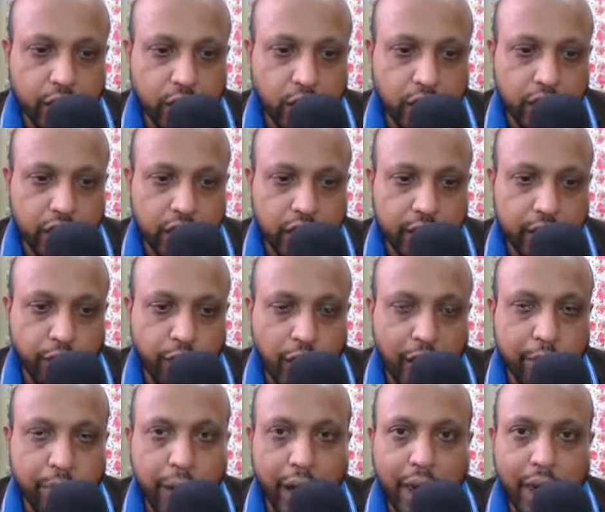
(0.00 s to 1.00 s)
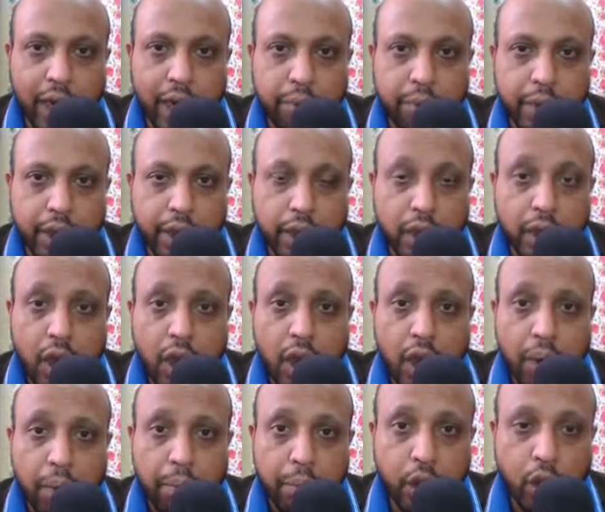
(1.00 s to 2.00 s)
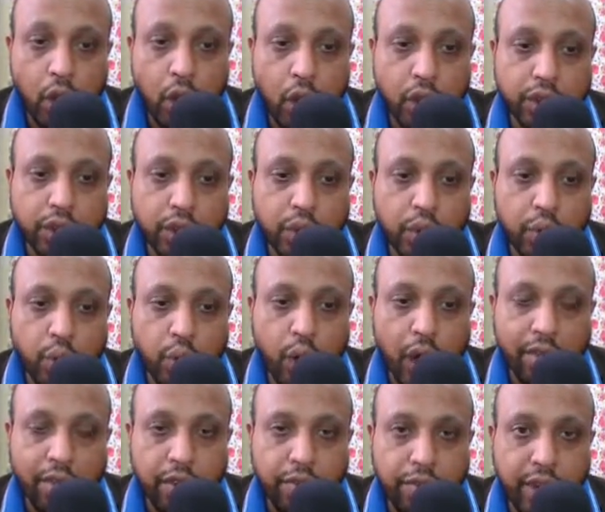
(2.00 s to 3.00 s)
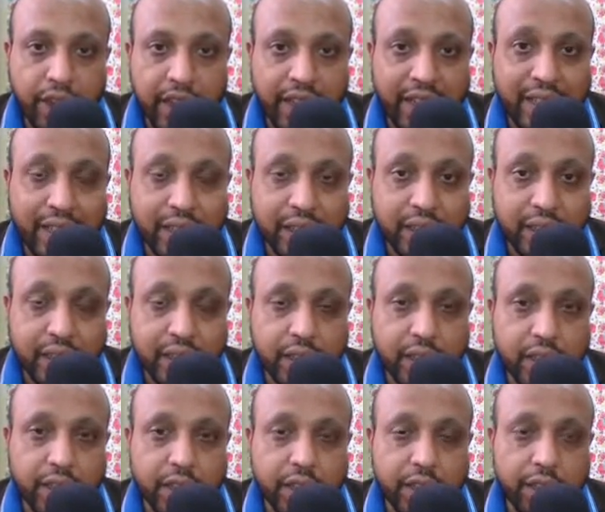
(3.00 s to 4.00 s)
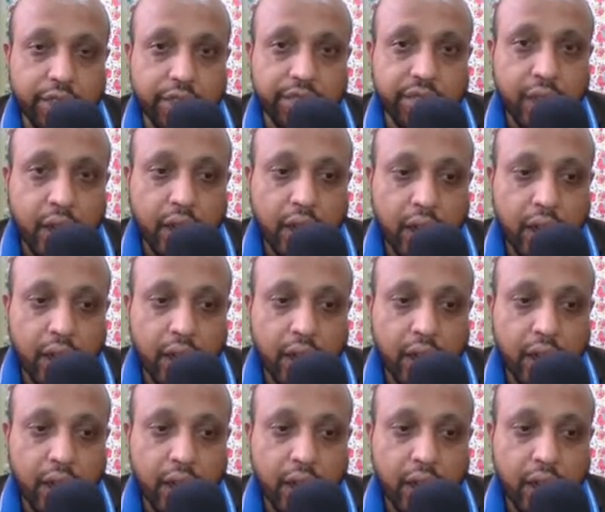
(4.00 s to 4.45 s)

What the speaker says: So this is why bilaminar, because you have a very distinctive